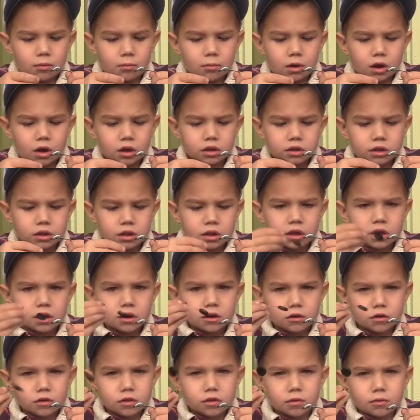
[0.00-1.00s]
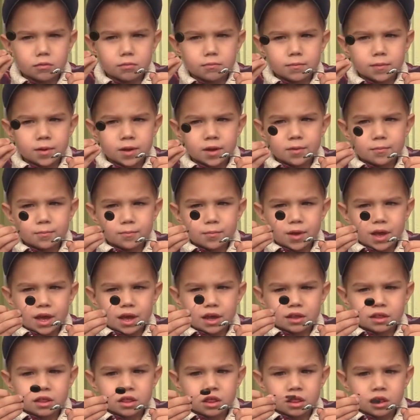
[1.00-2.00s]
box. Here's some
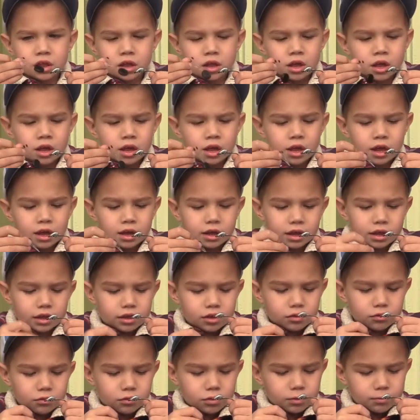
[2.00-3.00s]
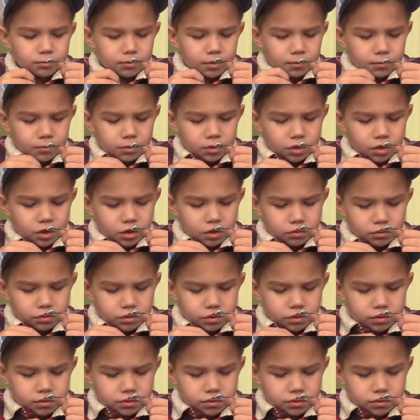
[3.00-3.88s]
pegs. I guess you remember those.